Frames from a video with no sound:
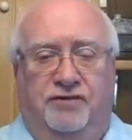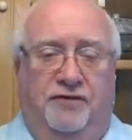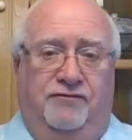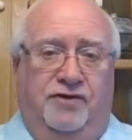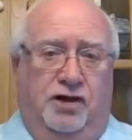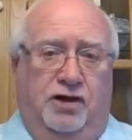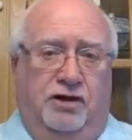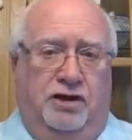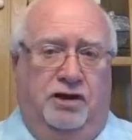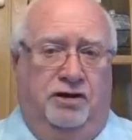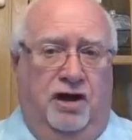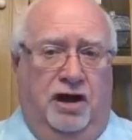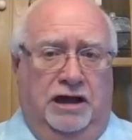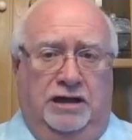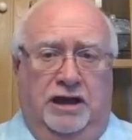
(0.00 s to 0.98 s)
And if you're in
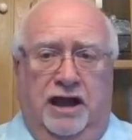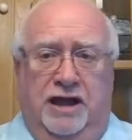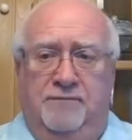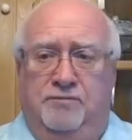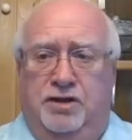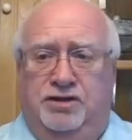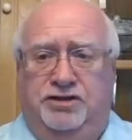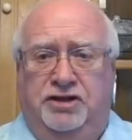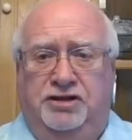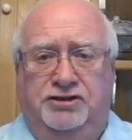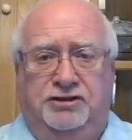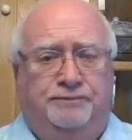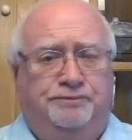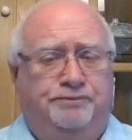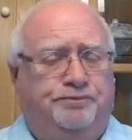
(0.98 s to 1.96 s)
an online business,